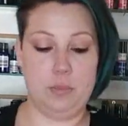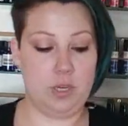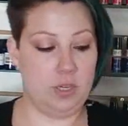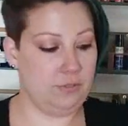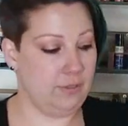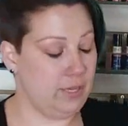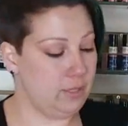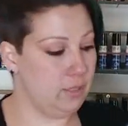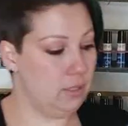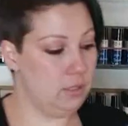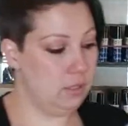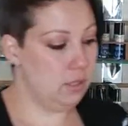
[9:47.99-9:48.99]

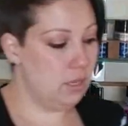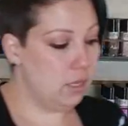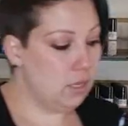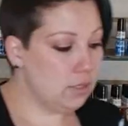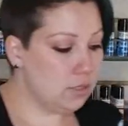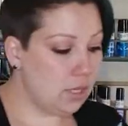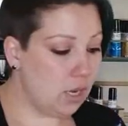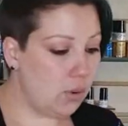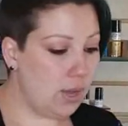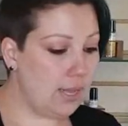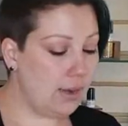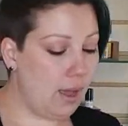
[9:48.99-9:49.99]
Perfect. So, and